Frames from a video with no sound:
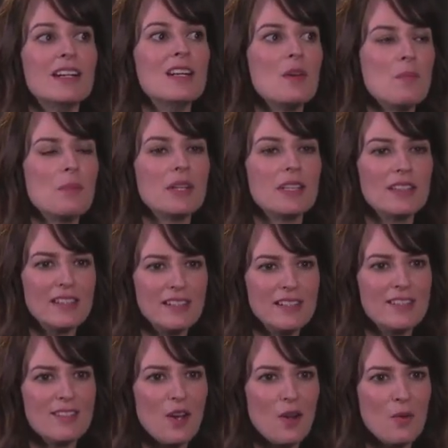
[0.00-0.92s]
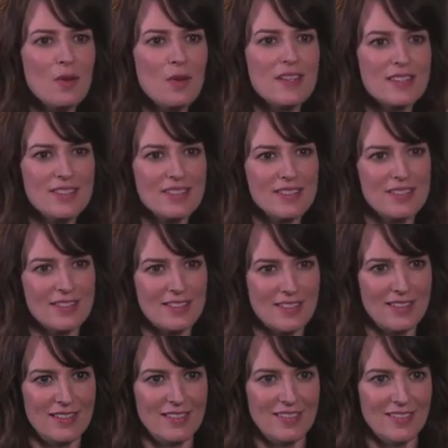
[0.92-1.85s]
But Lynn is always
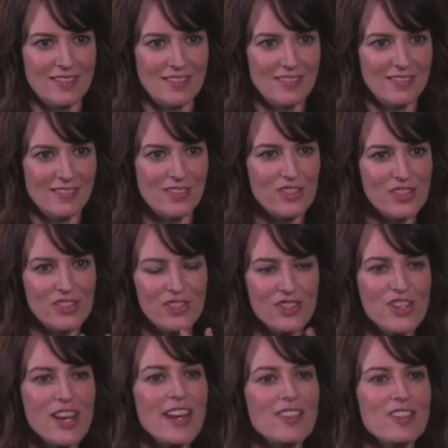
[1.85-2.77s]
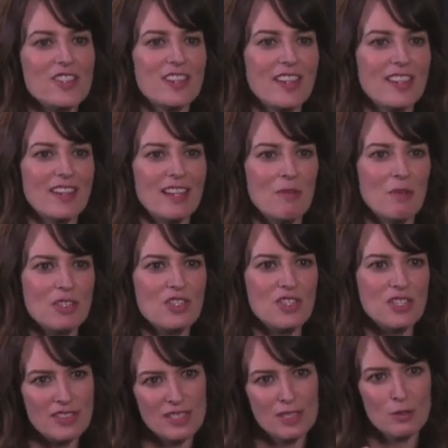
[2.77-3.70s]
just changing it once
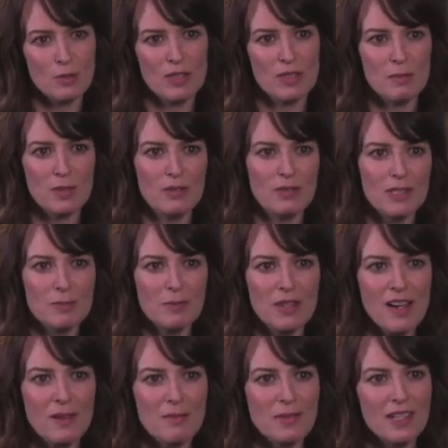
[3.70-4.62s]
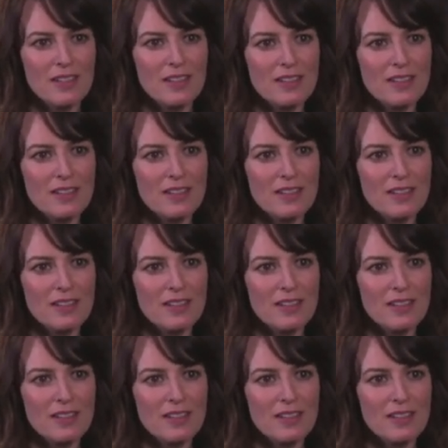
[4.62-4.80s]
she sees what the movie's becoming.